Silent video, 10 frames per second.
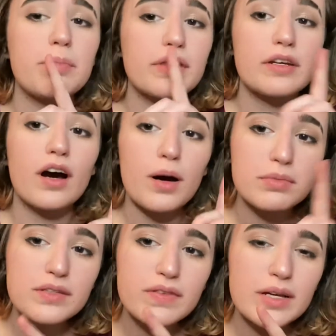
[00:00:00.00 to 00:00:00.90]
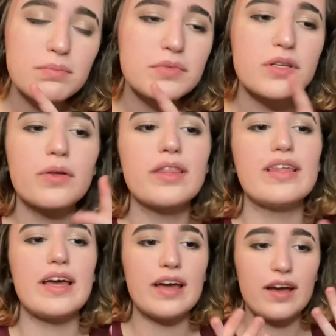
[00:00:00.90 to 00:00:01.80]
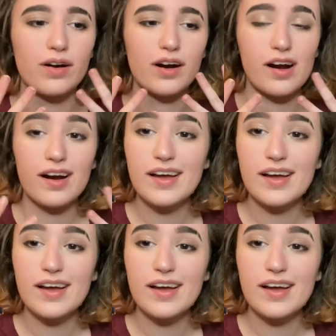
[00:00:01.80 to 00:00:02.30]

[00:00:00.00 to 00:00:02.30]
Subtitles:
the tops of them so they are